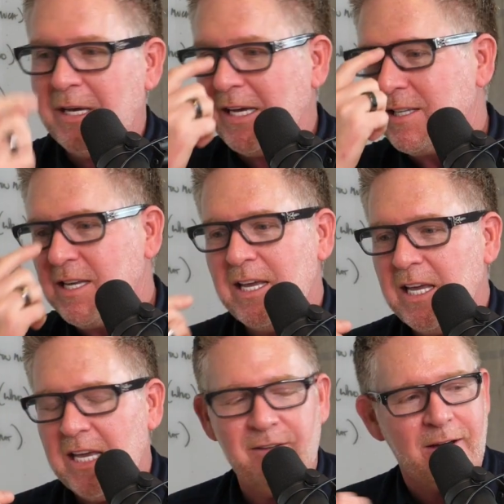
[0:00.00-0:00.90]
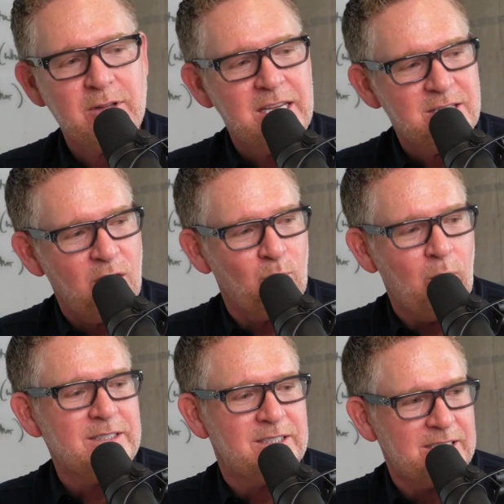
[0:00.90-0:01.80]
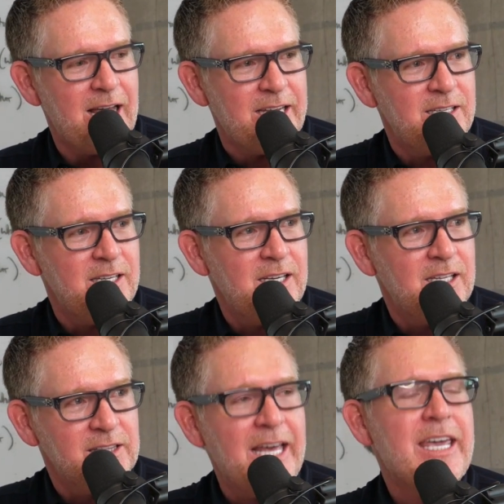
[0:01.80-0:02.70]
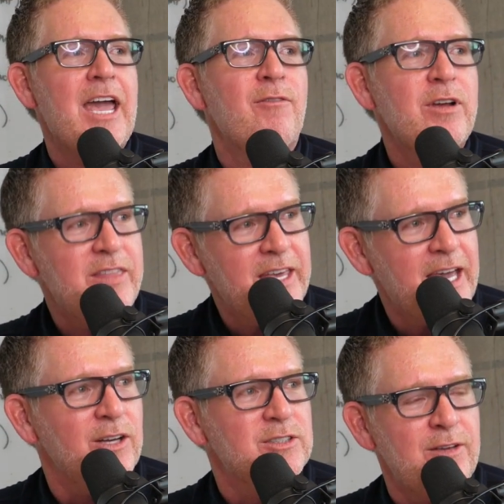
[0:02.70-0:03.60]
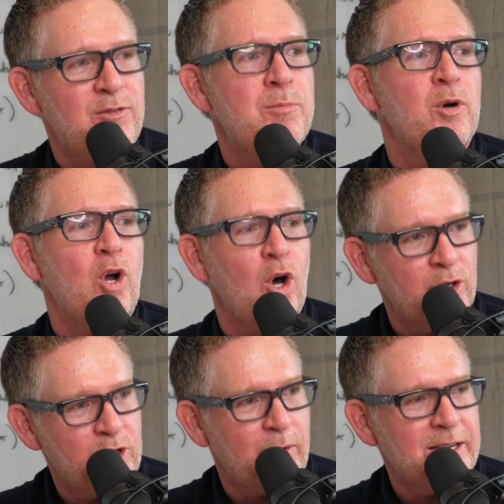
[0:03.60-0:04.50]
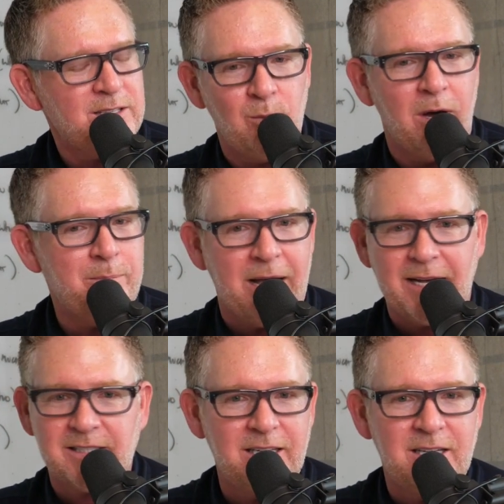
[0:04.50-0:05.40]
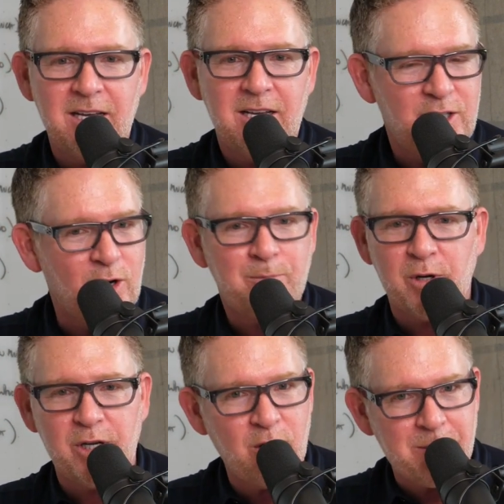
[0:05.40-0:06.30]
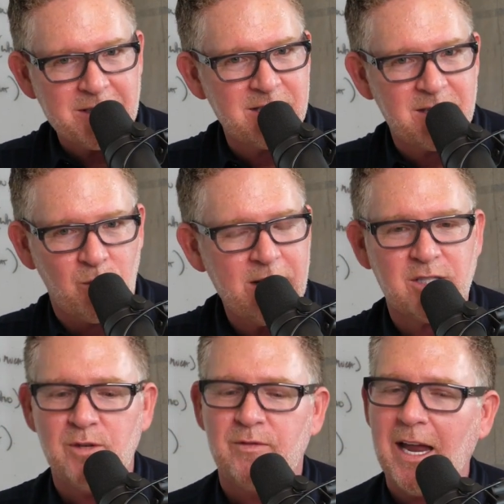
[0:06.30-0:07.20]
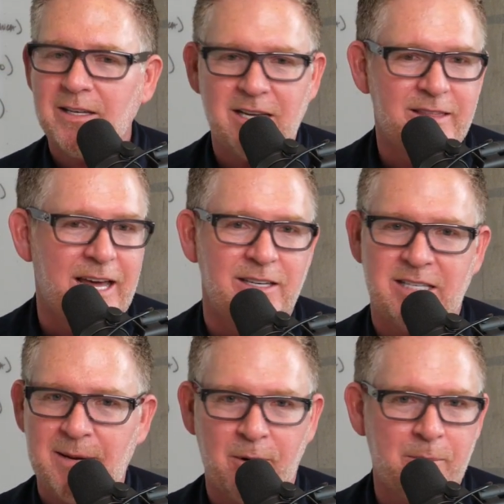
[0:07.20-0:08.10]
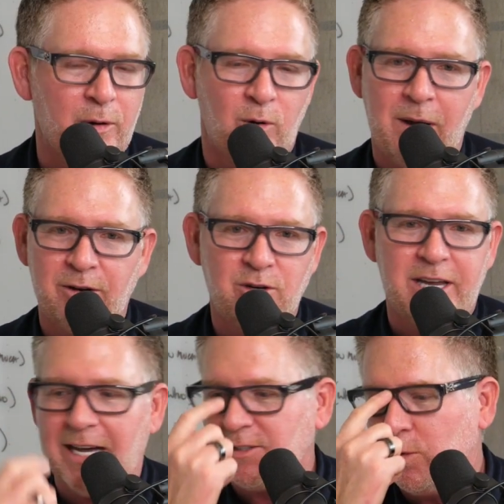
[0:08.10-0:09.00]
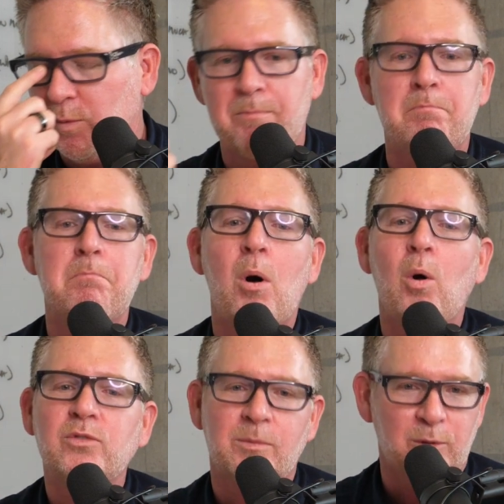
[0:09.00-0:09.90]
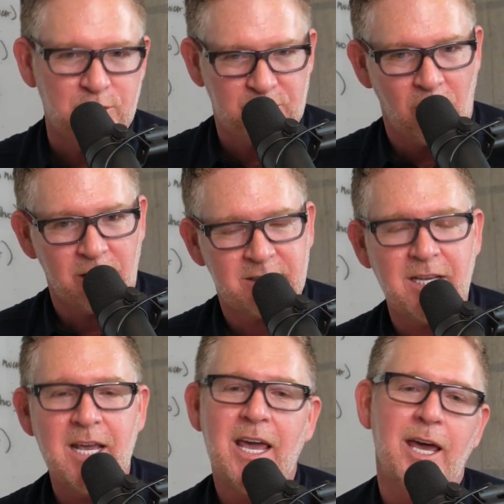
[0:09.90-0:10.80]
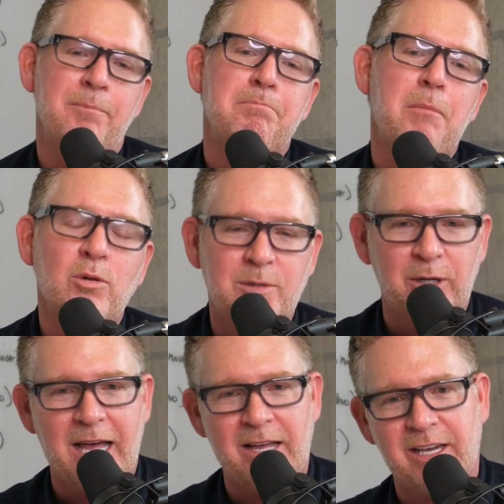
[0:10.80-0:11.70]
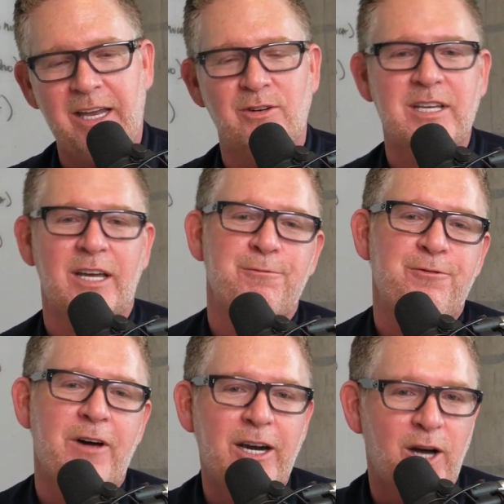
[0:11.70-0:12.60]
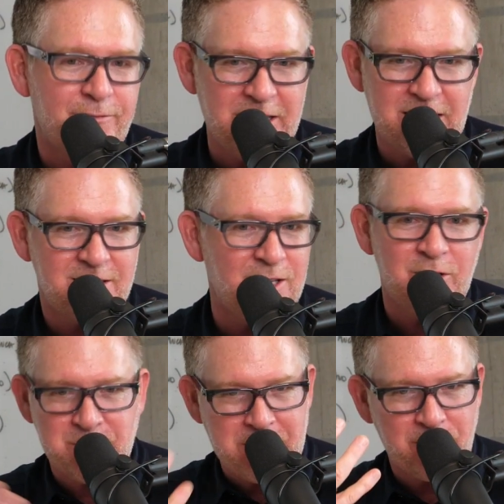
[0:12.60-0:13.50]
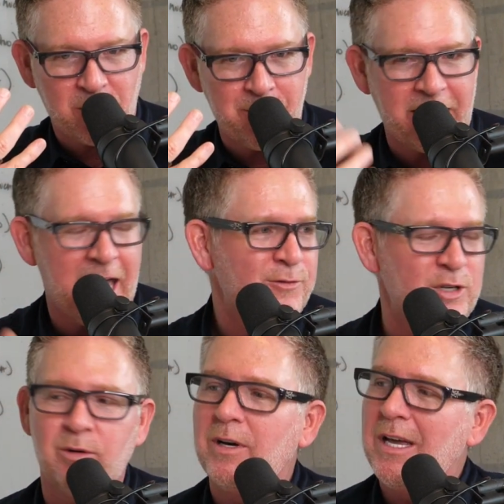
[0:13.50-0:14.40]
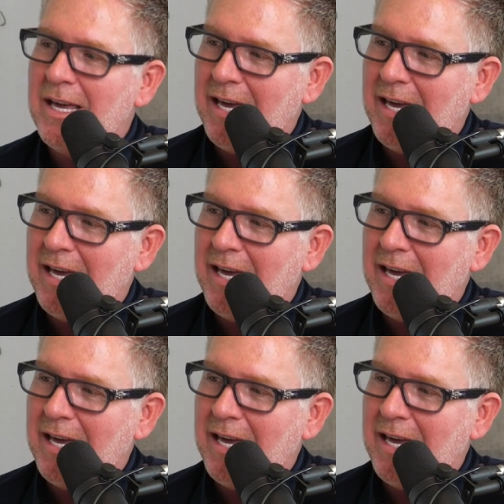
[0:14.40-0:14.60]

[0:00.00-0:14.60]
because if everything is on one site, like everything else, if you put all your eggs in one basket, you're putting your business at risk. You've got to dig that deeper moat around your castle with multiple sharks and multiple alligators that can fight off these, you know, these people coming after you.